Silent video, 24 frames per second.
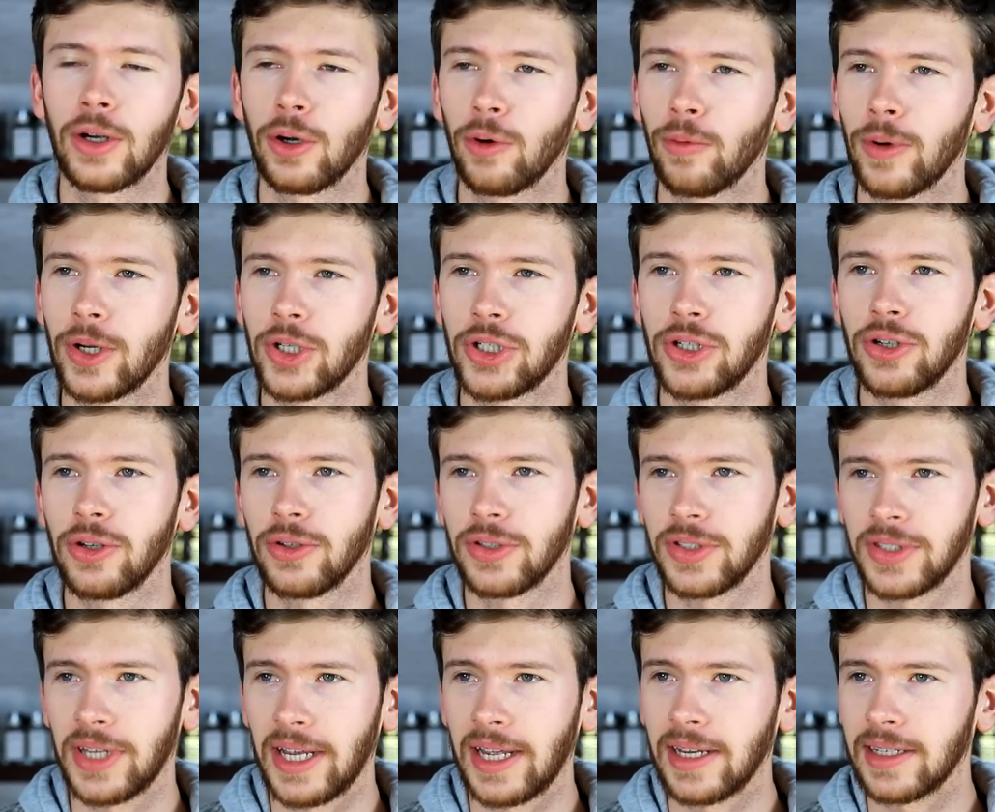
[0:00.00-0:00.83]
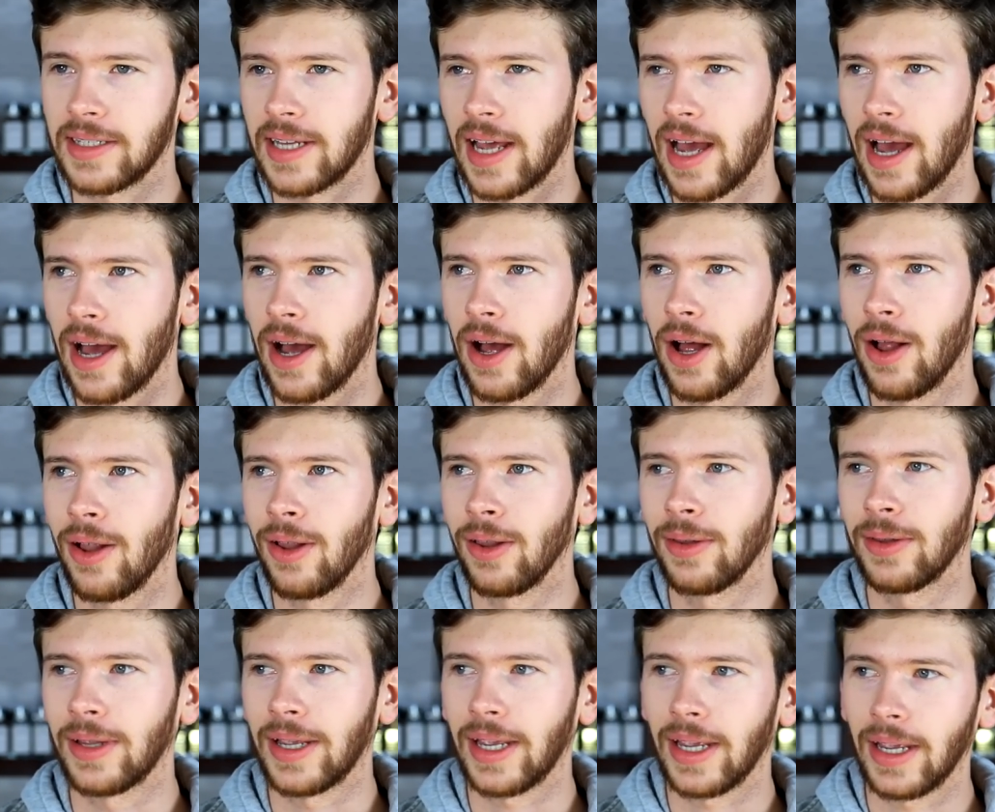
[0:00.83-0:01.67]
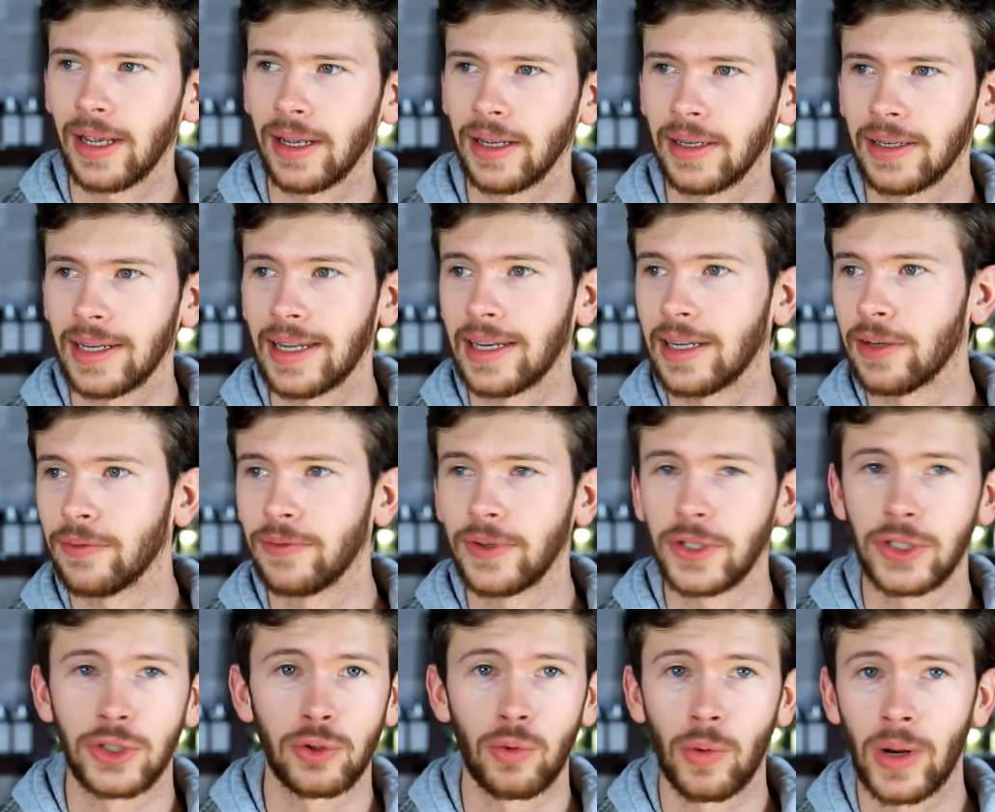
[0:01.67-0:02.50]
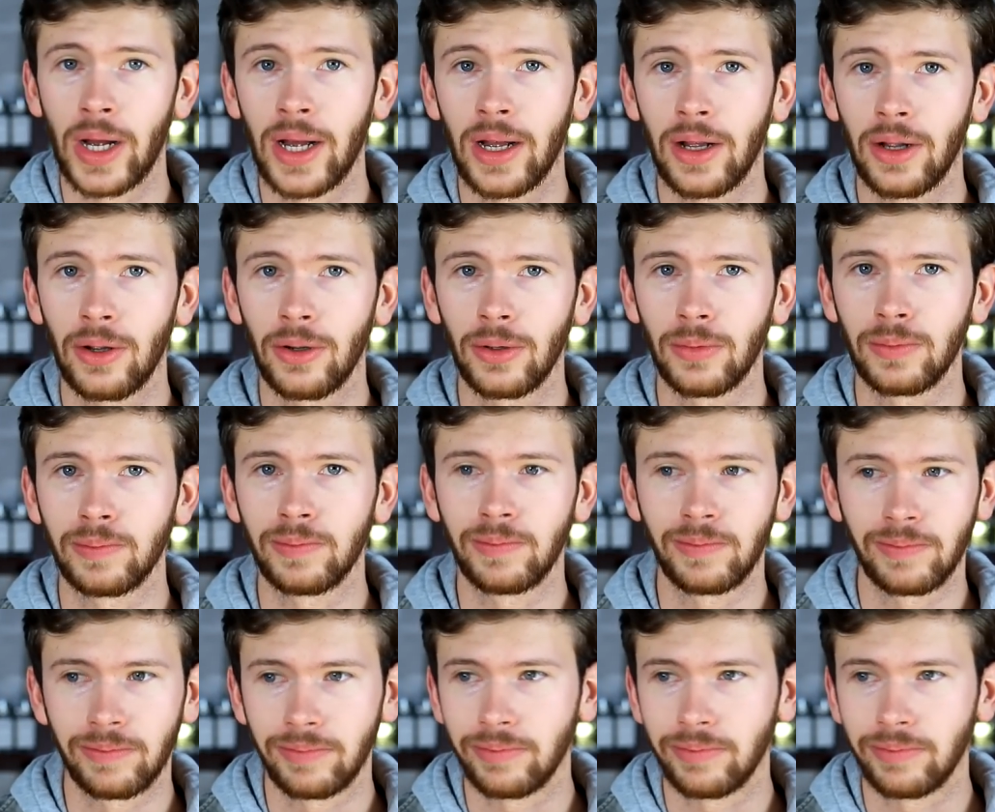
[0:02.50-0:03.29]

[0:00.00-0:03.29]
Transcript: original Santal and Individuel,